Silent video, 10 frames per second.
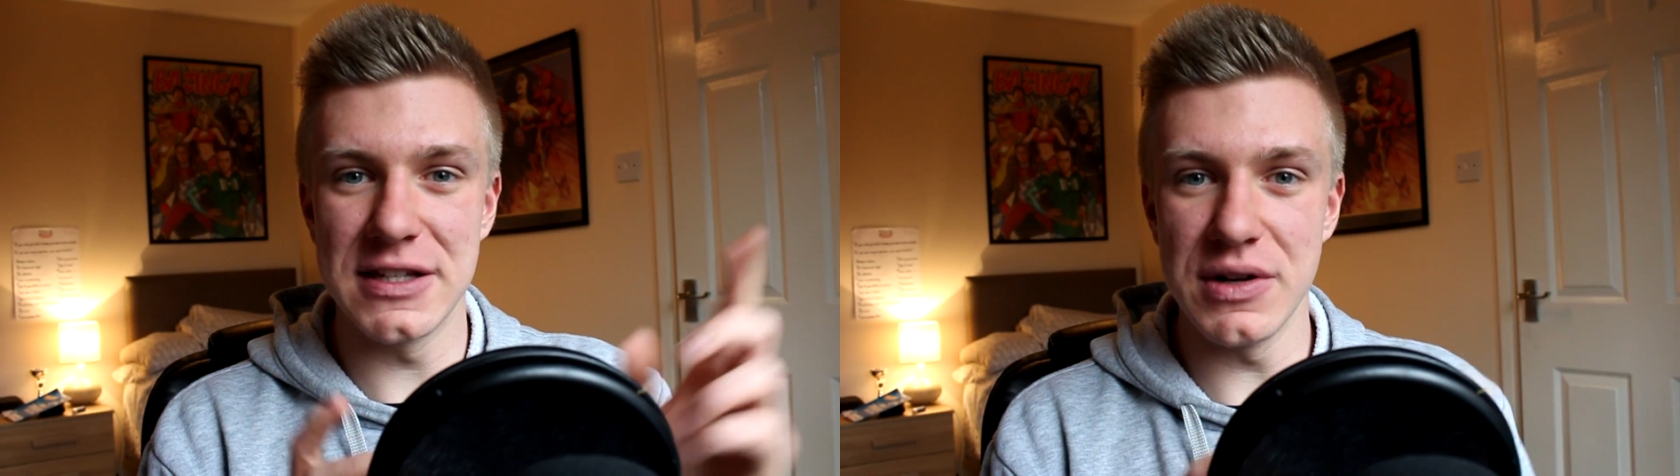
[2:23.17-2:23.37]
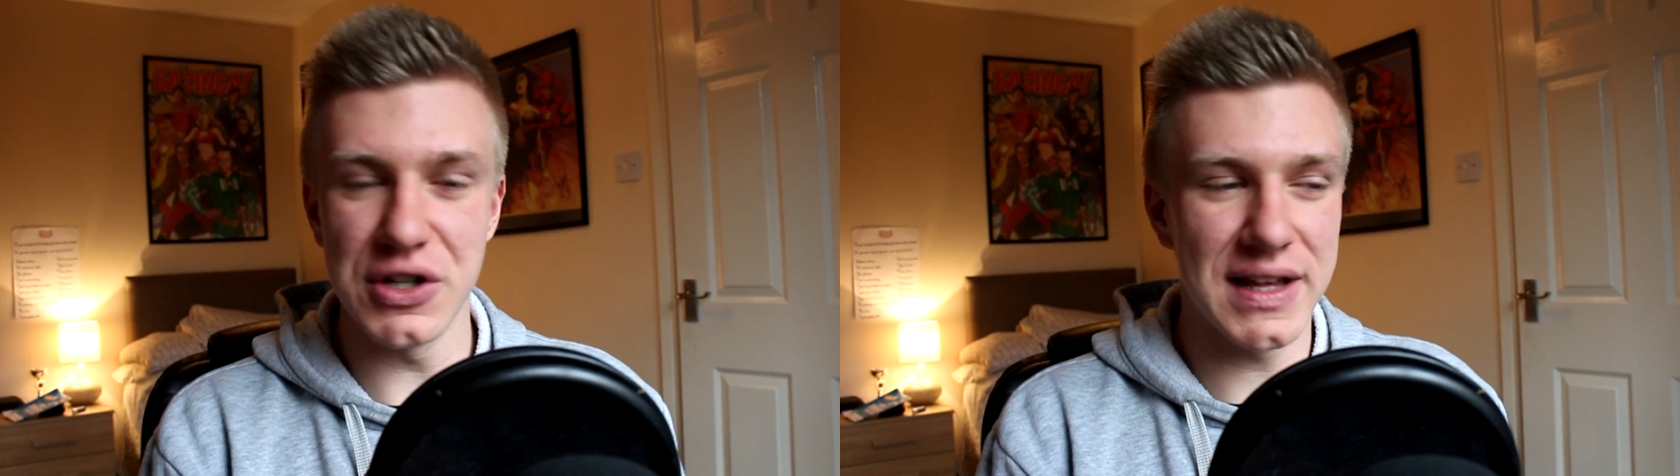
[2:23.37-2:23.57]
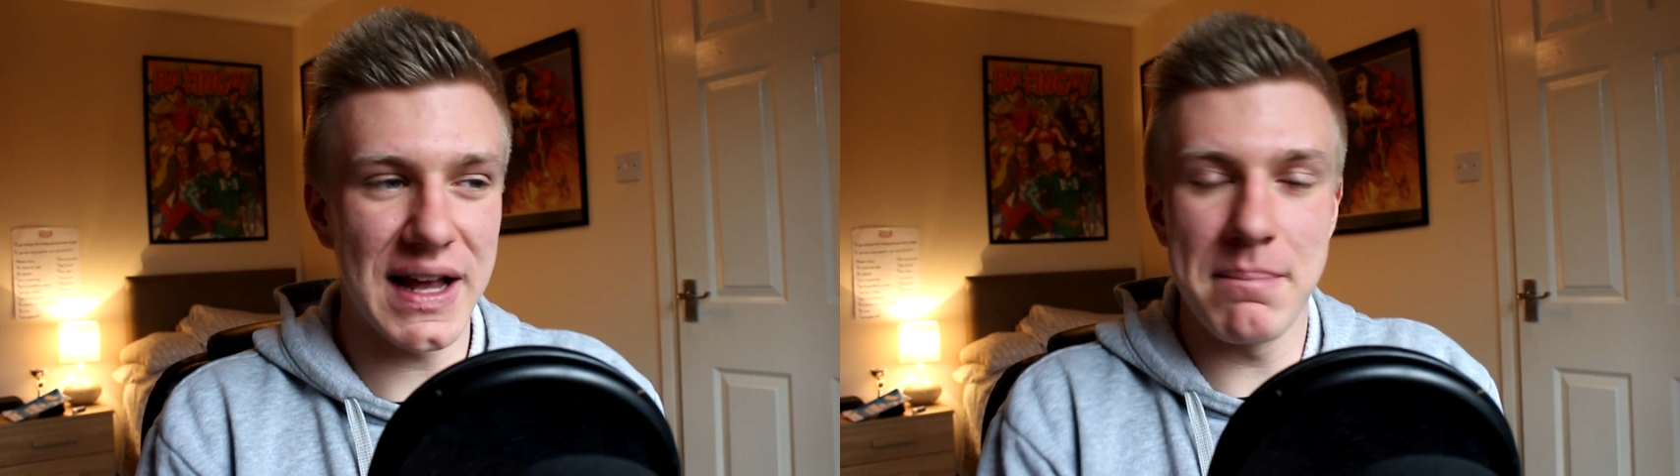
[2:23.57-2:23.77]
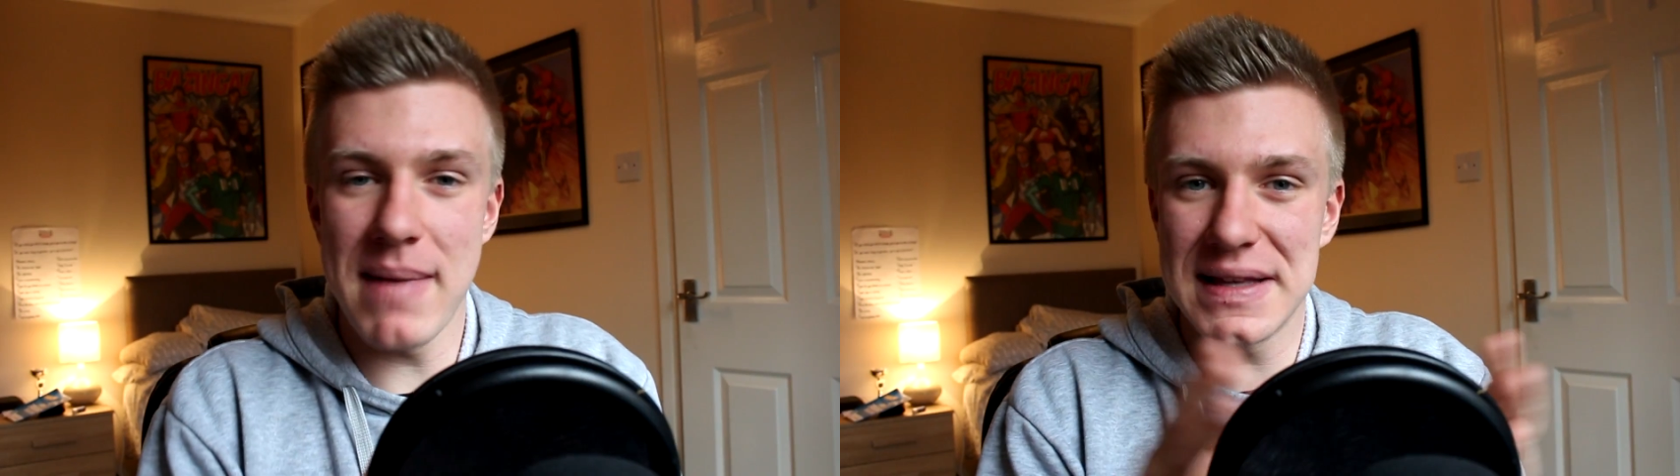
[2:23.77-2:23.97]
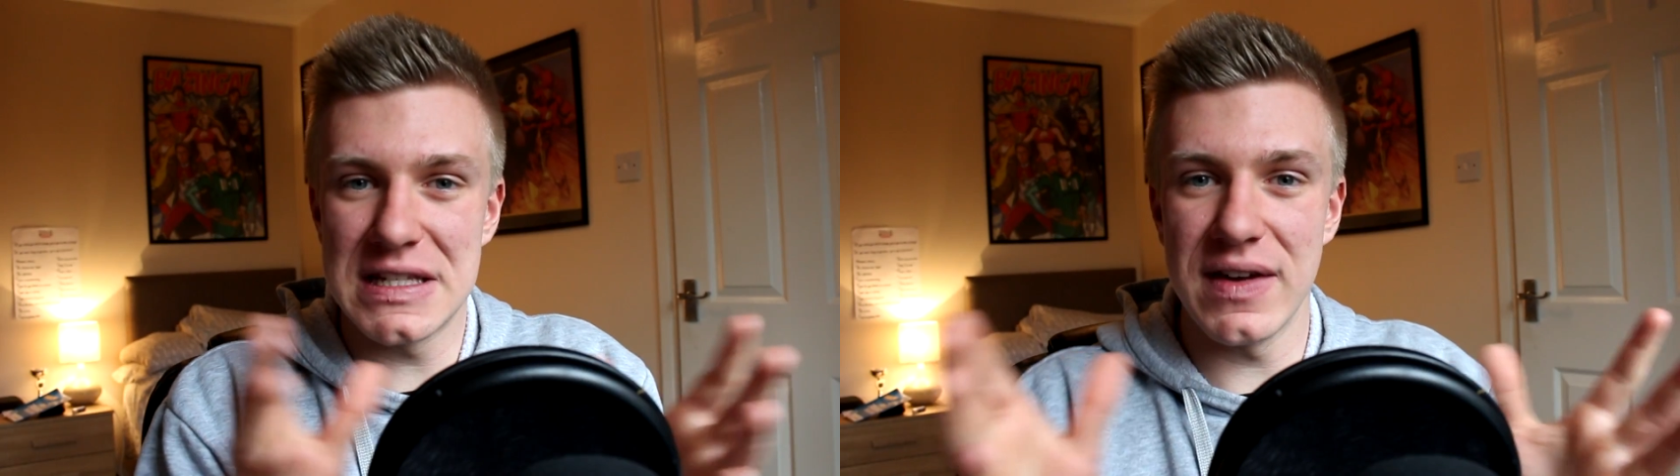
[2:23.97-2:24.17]
So it's just like a
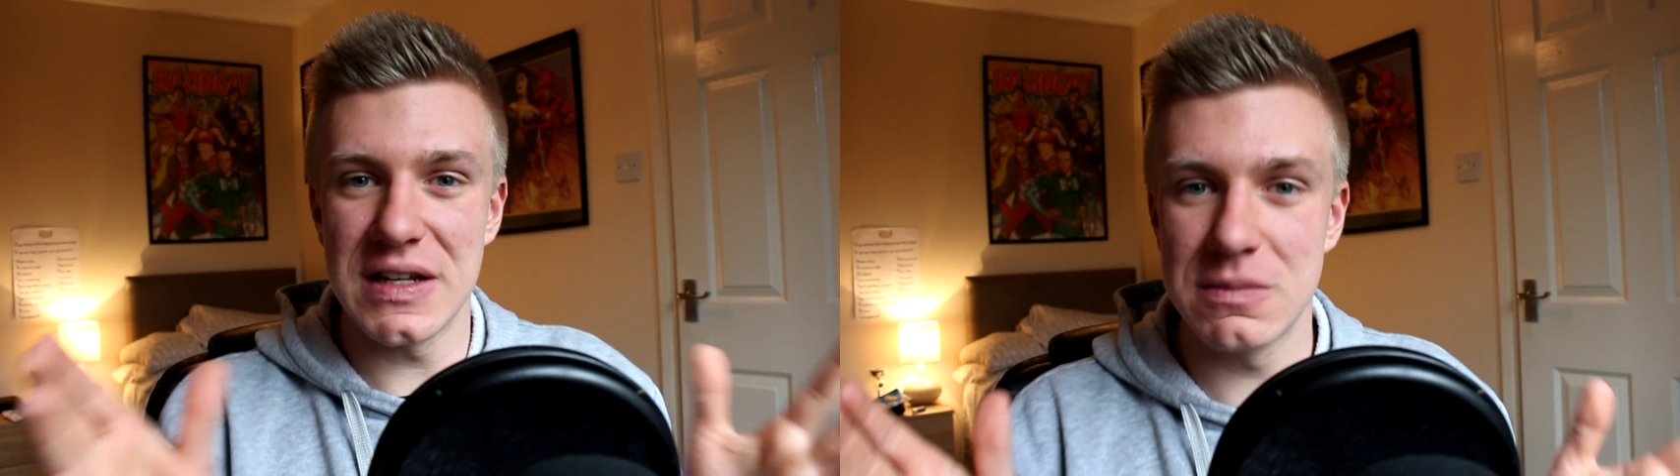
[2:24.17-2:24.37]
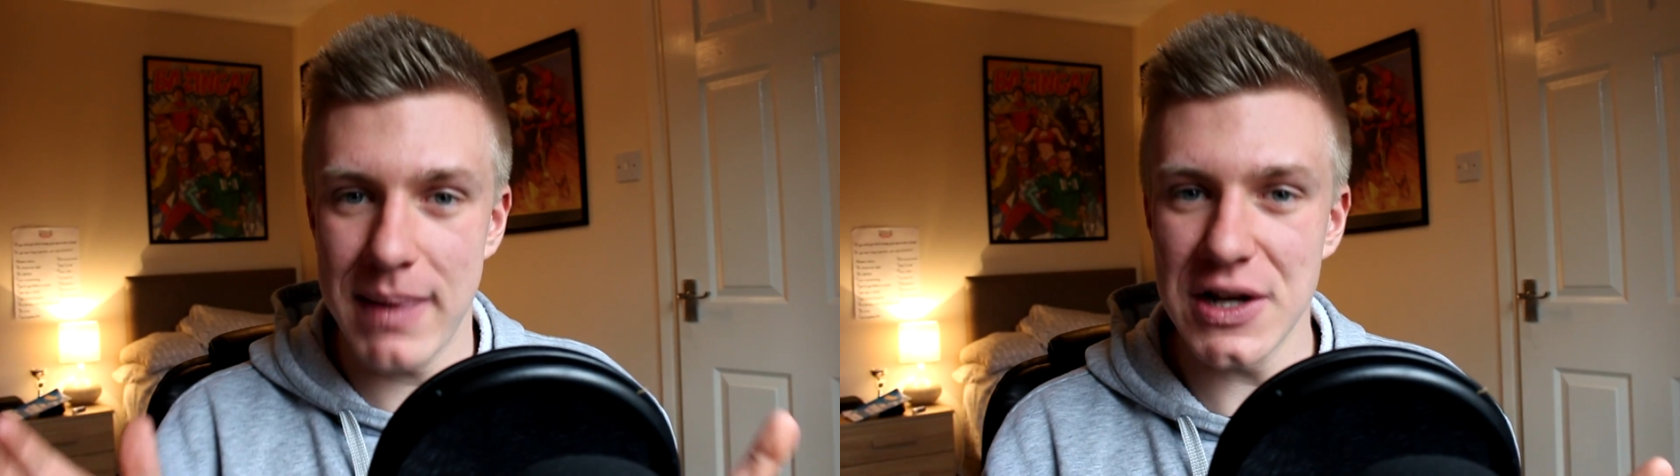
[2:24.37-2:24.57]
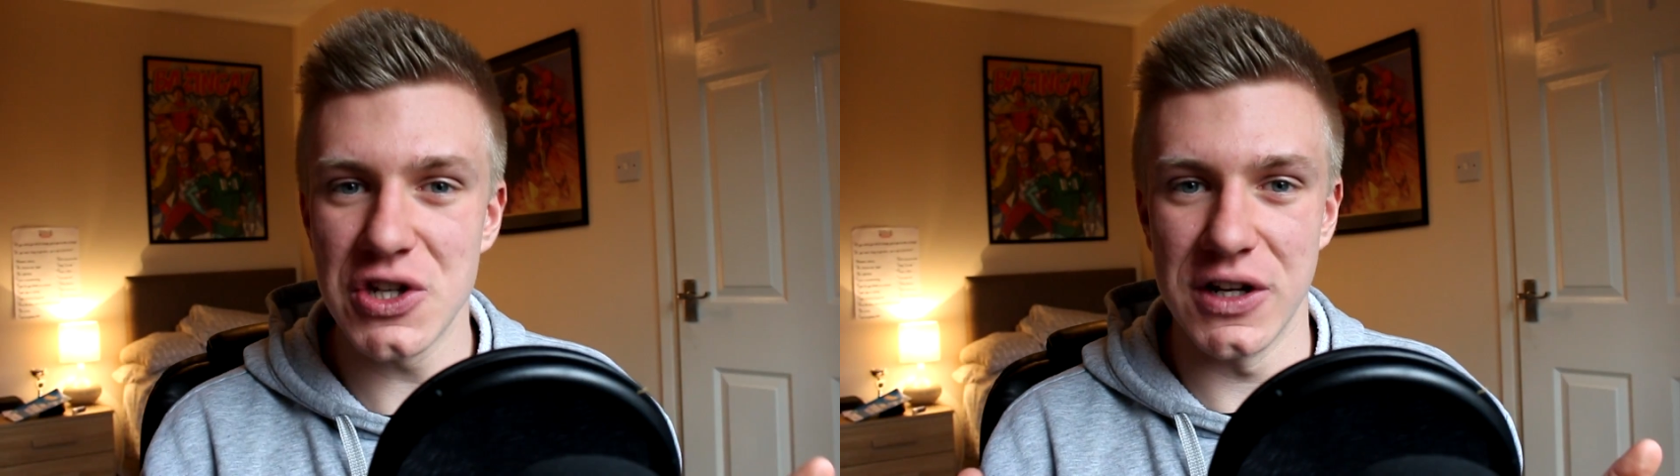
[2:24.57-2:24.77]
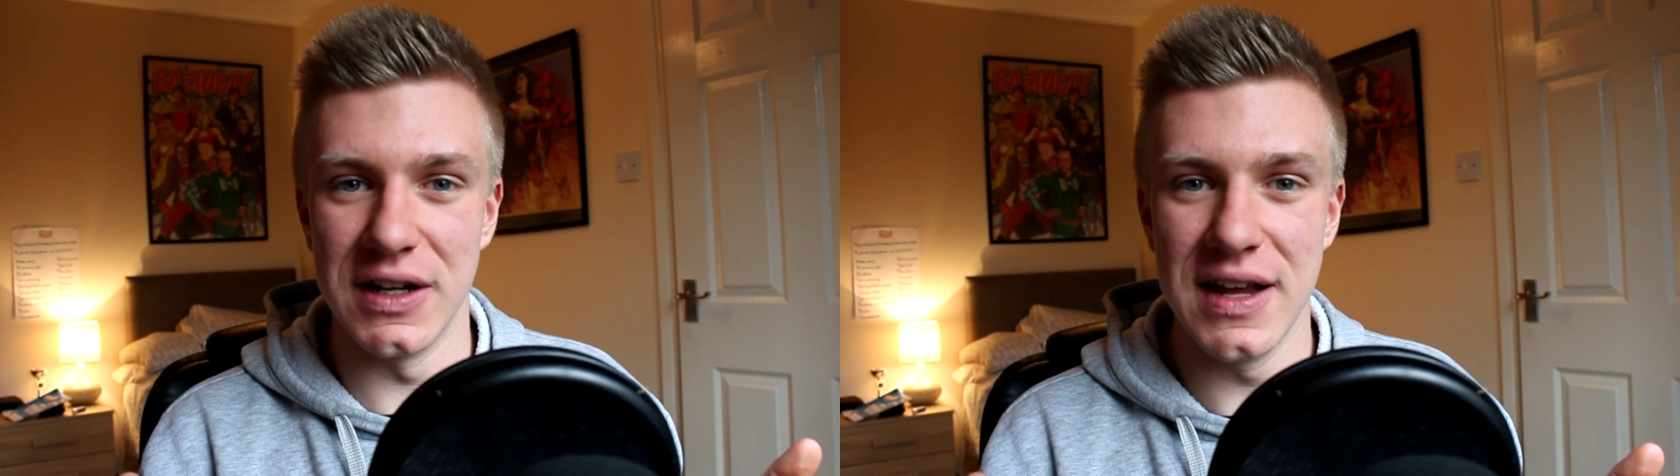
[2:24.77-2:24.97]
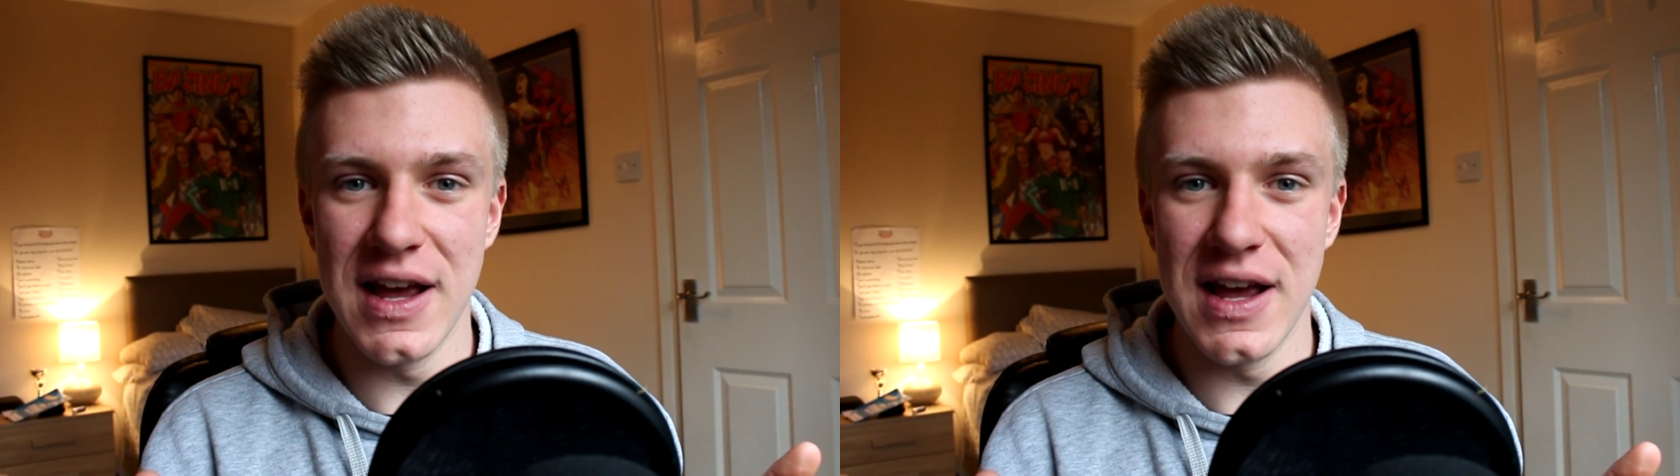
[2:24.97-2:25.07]
massive expansion